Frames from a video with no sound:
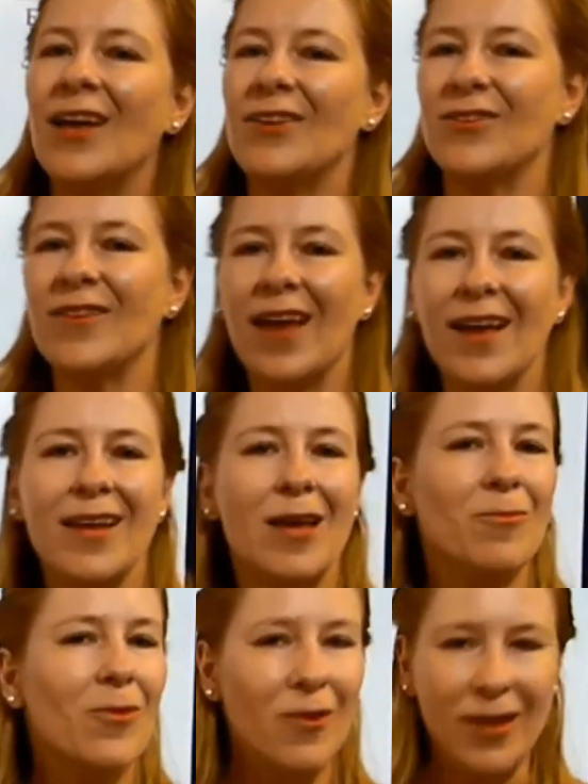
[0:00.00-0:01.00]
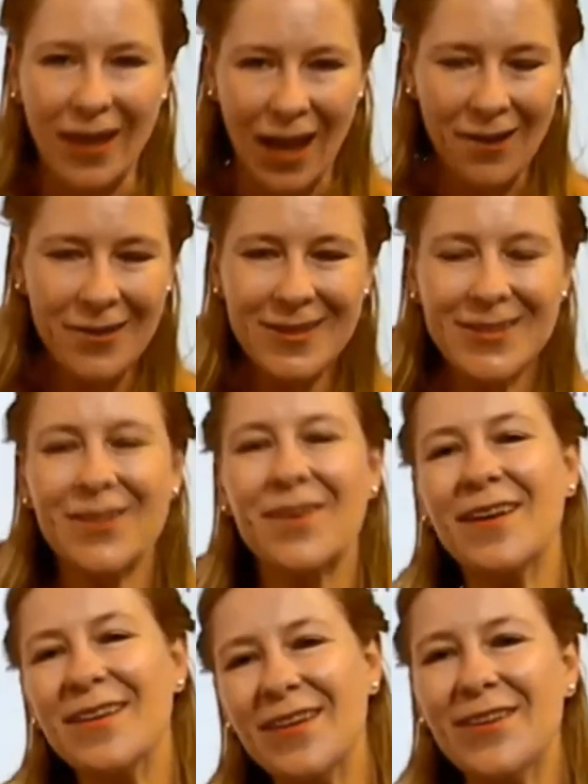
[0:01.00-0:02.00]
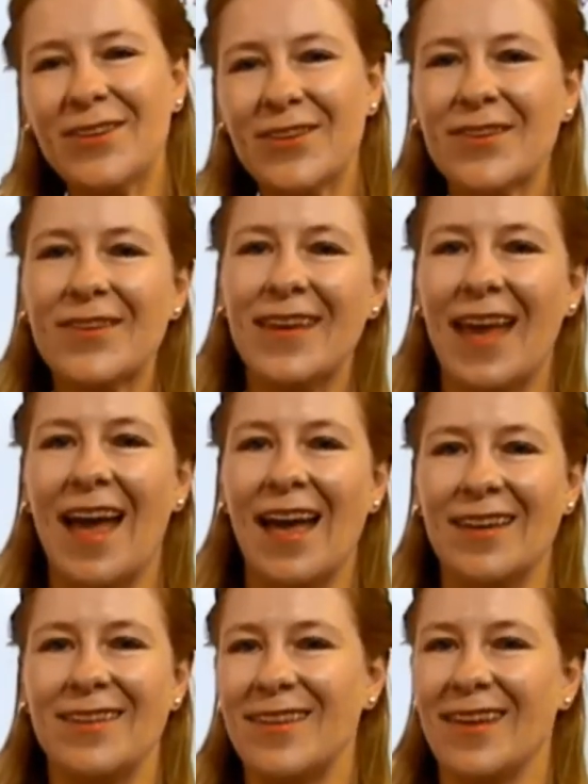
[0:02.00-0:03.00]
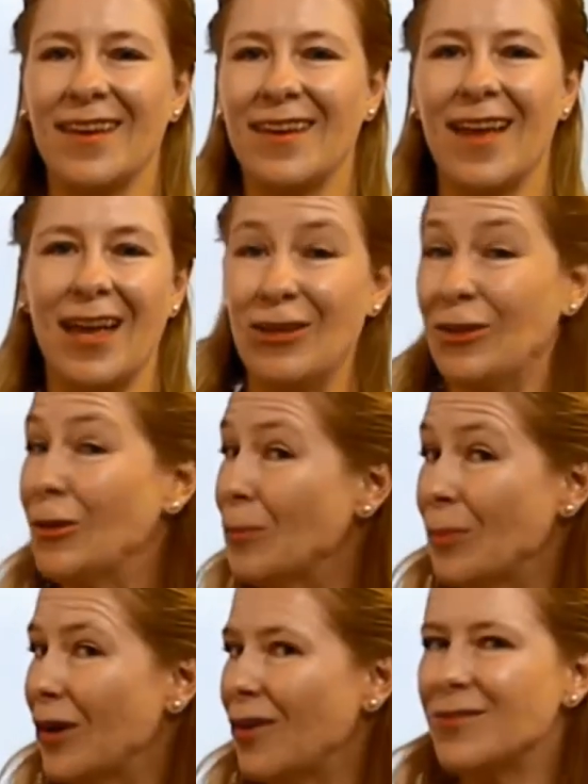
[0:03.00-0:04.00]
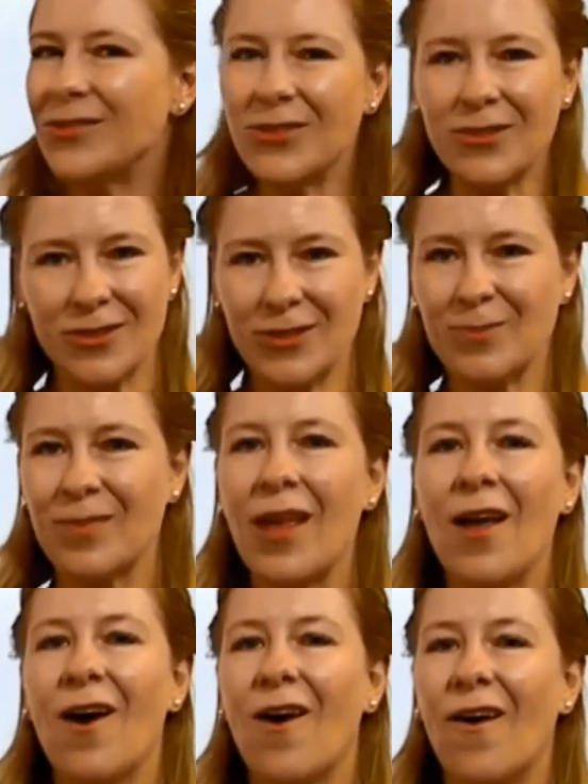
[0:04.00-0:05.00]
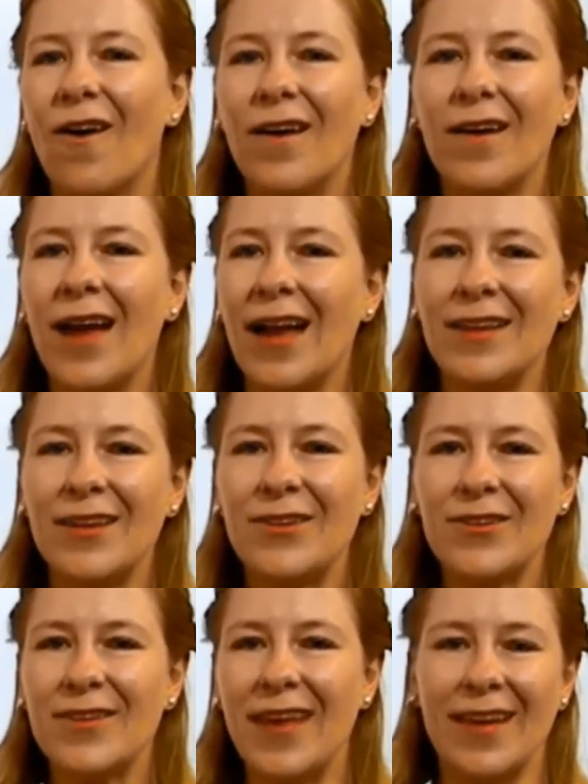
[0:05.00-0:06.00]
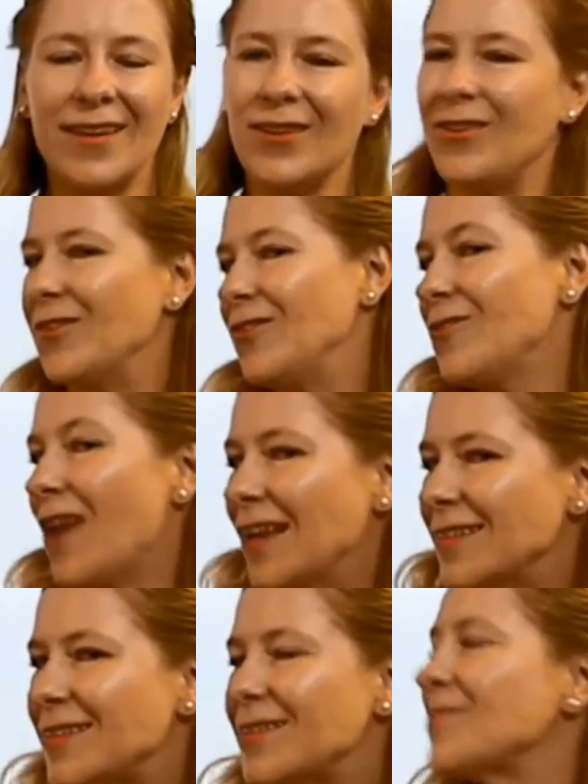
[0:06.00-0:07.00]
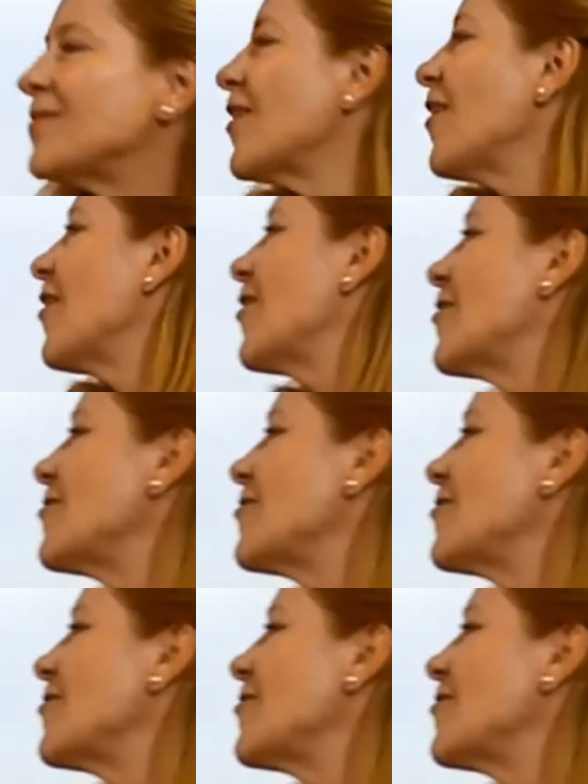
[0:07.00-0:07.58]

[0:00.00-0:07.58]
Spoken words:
tonight I'm going out, so I need to get a new pair of shoes, or I need to get a new dress. All